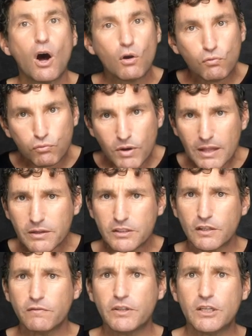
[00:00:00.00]
are
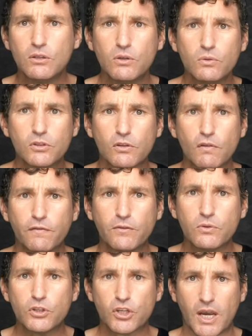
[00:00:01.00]
relatively new to the
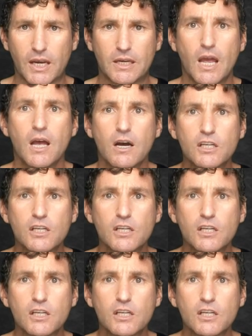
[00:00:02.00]
food chain,